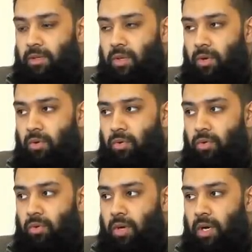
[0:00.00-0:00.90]

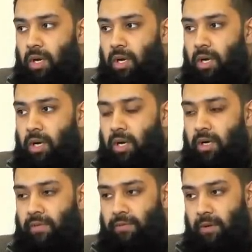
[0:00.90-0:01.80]
So,
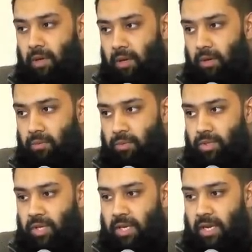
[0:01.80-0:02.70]
Arifq,
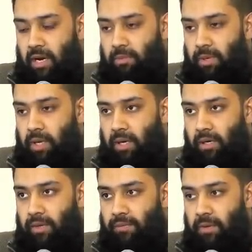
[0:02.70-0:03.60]
we say in Arabic,
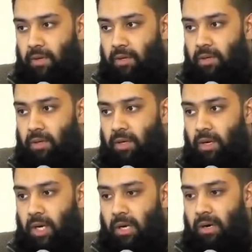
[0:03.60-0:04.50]
Arifq,
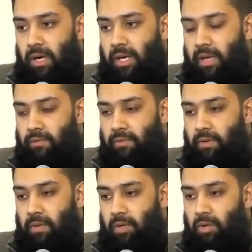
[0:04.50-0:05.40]

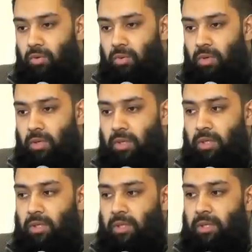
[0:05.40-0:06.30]
R-I-F-Q.
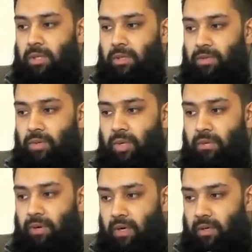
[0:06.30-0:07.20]
So you
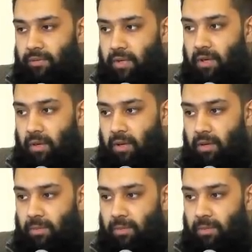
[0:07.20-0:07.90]
have ar the,